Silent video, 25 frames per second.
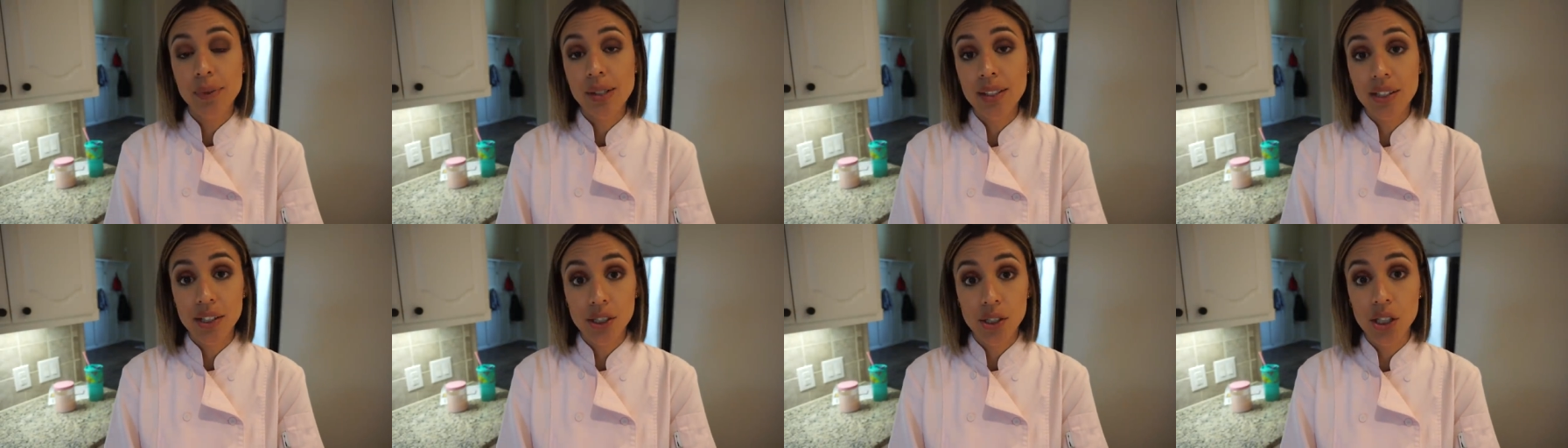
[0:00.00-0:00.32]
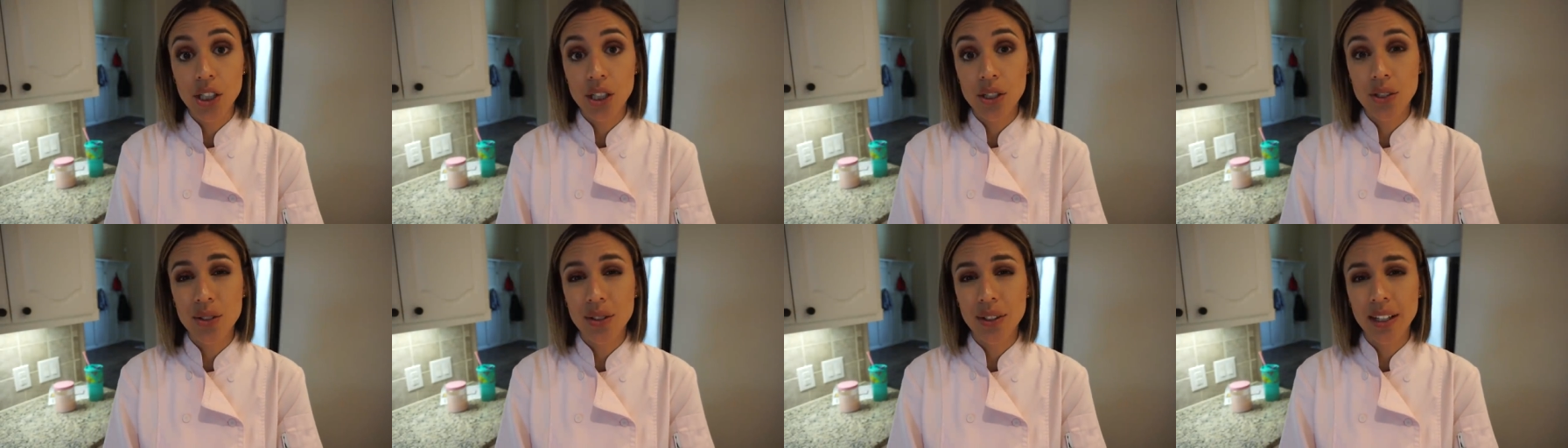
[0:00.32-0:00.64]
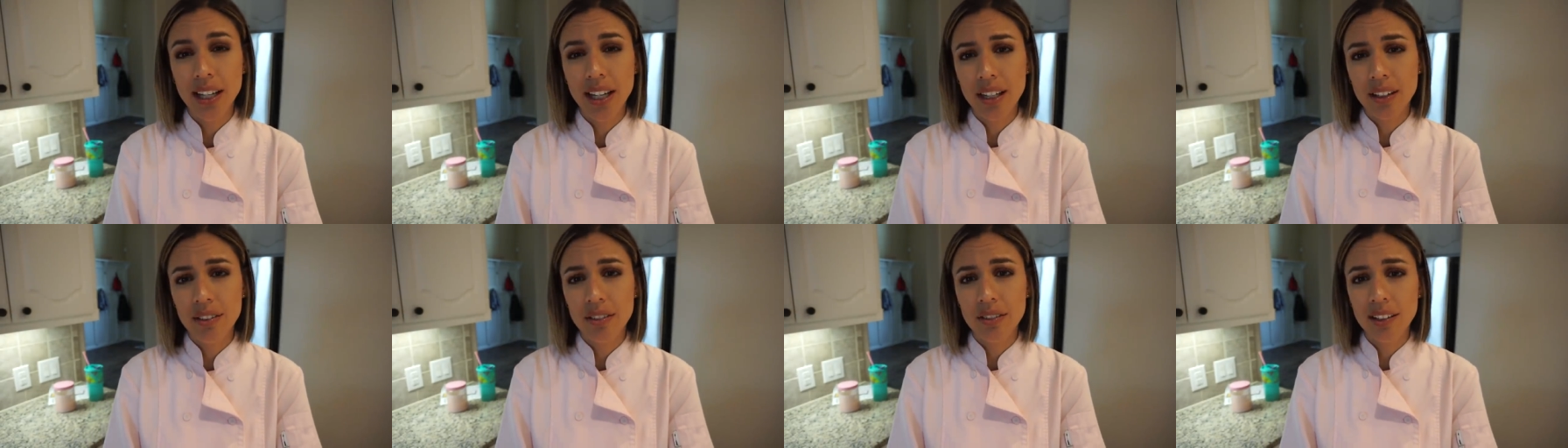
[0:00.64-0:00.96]
It's gonna change your
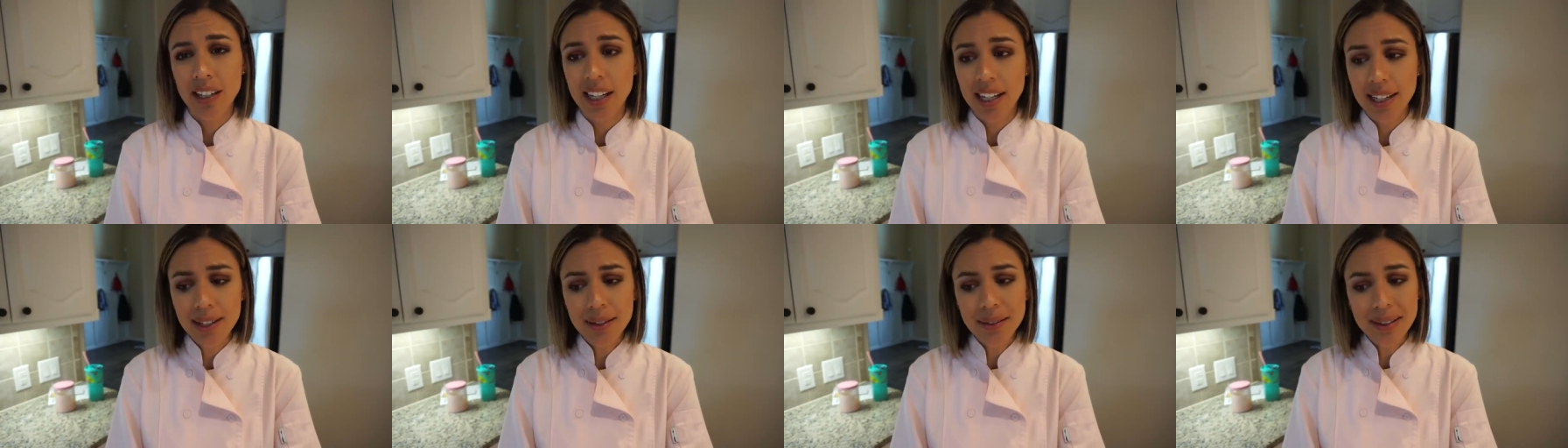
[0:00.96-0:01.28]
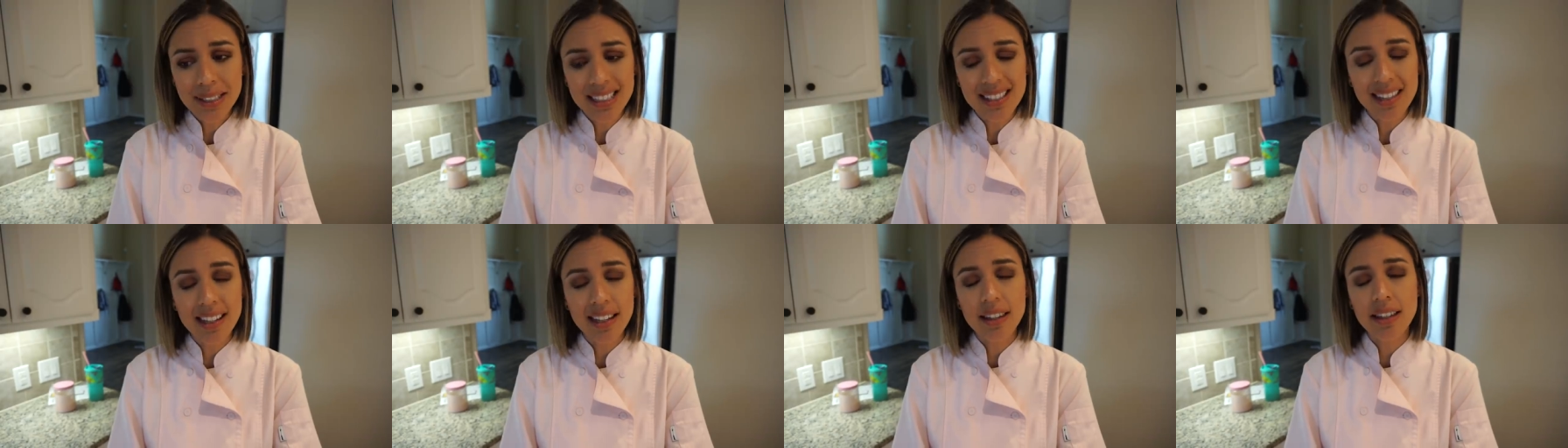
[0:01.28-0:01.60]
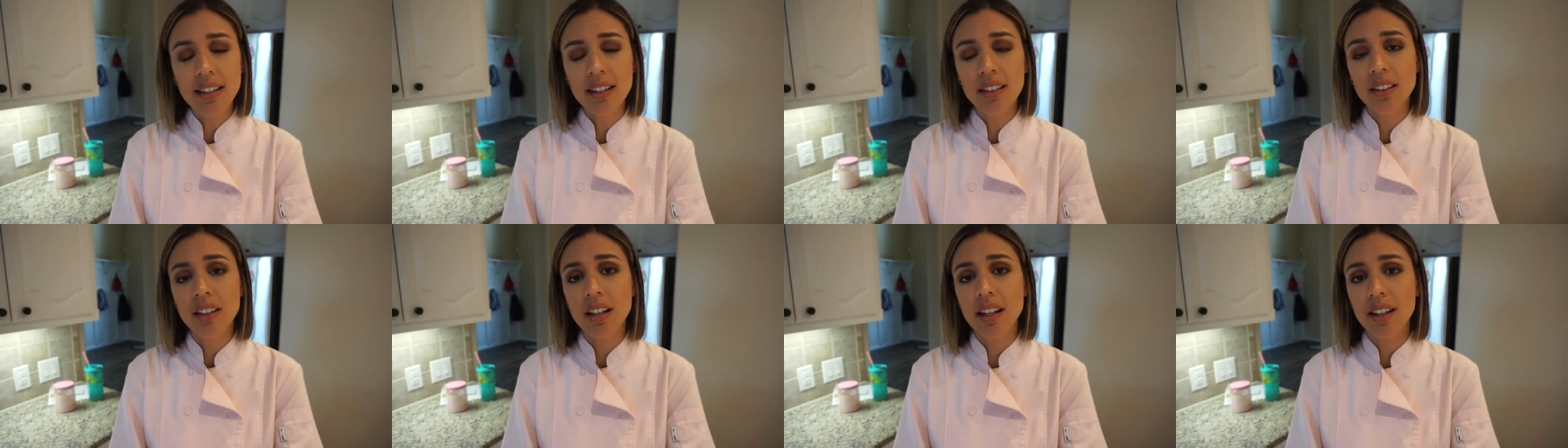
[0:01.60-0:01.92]
life. I know I say
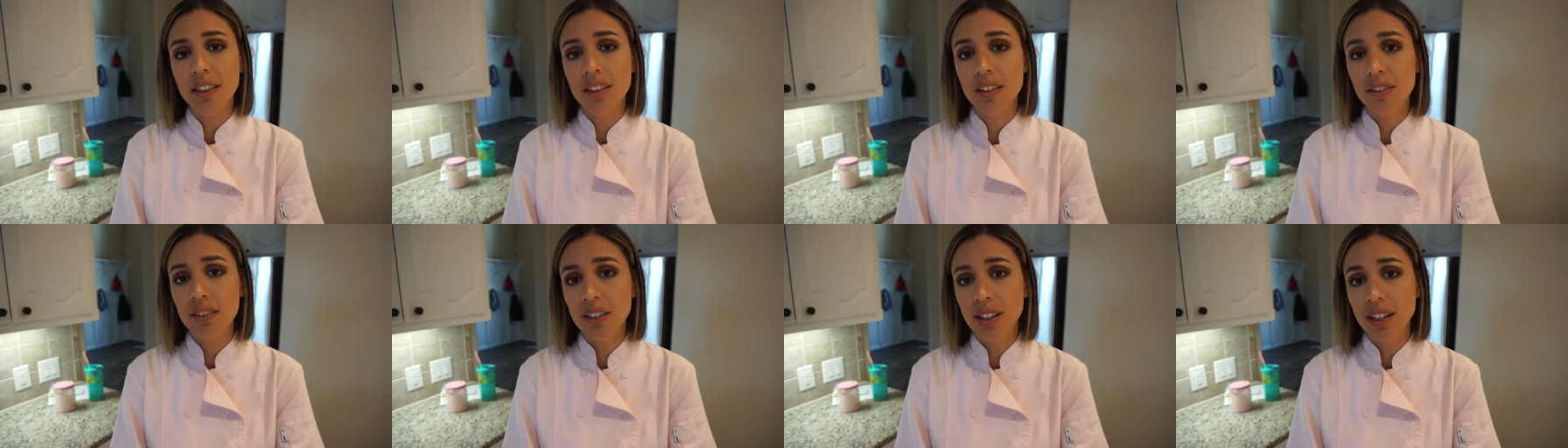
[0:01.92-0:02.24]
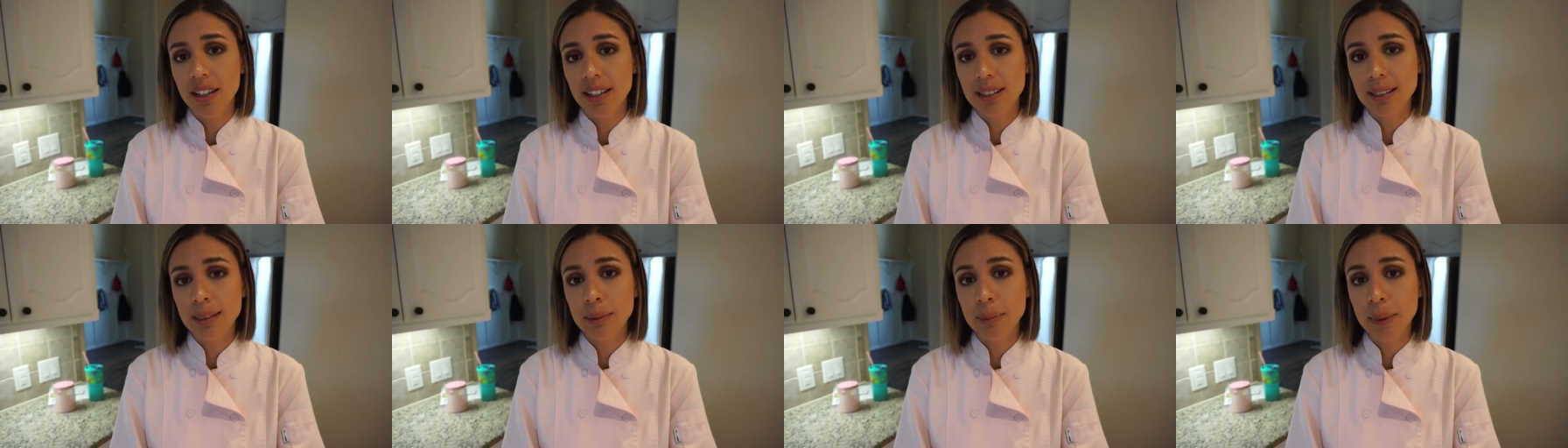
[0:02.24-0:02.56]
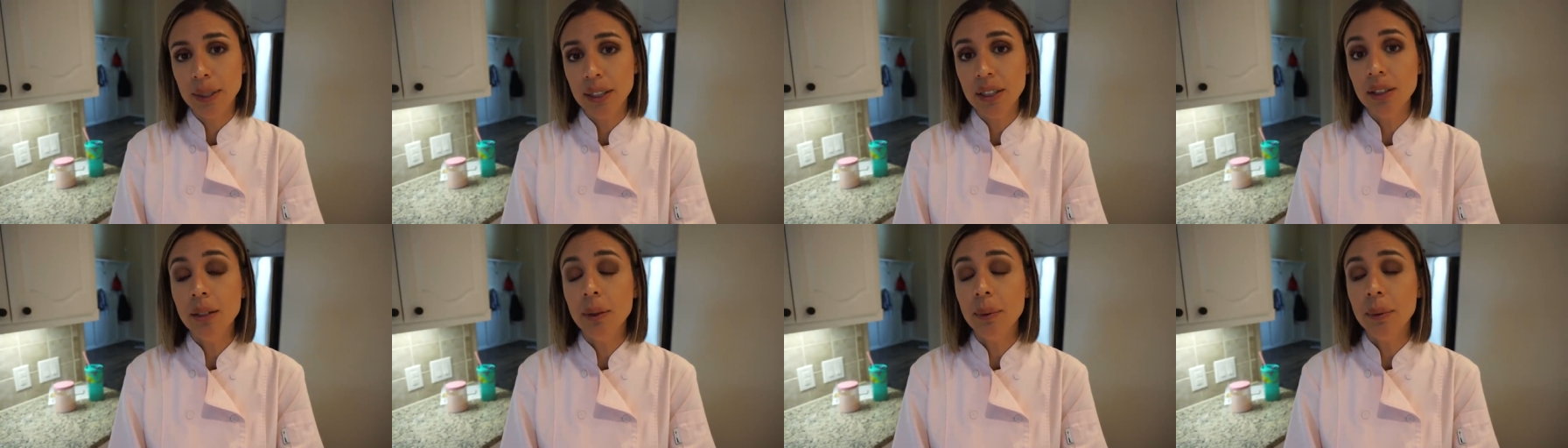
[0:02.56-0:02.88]
that a lot in the vlogs,
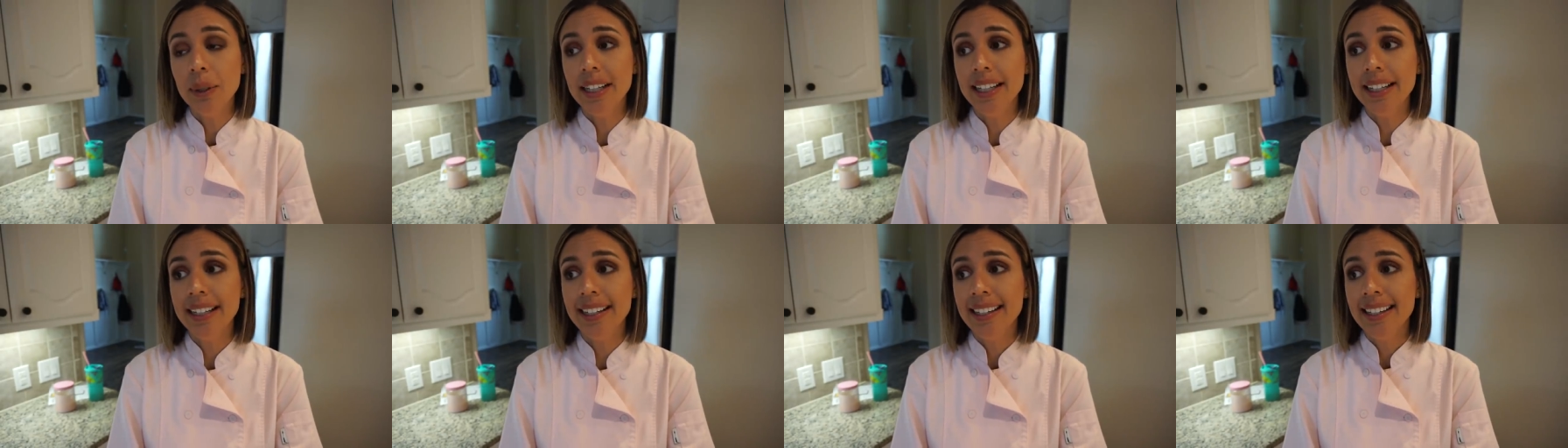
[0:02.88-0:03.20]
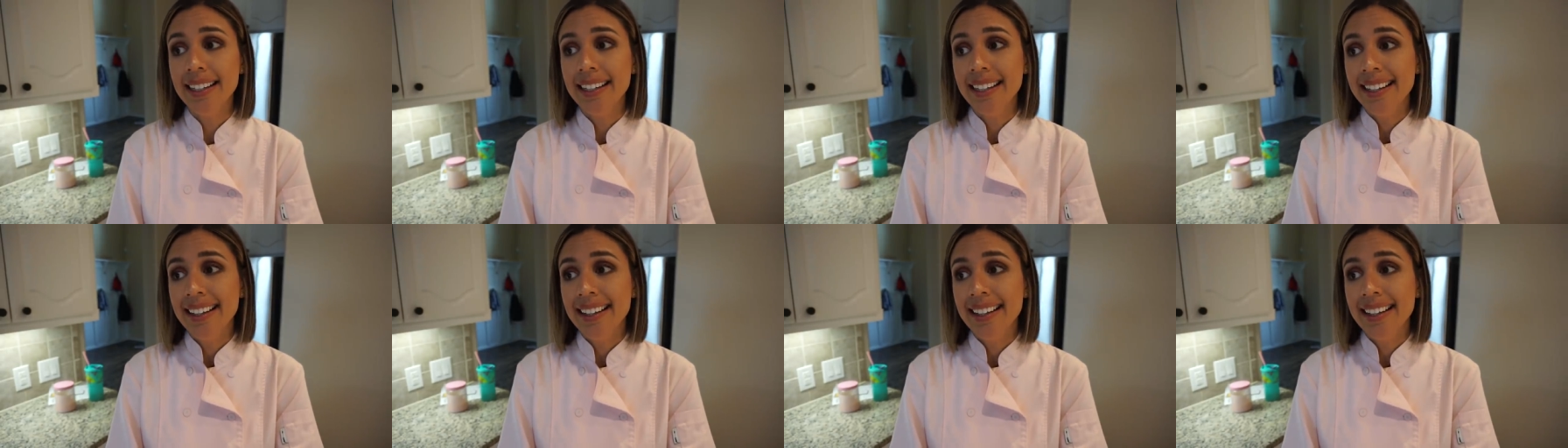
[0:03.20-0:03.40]
but you know what?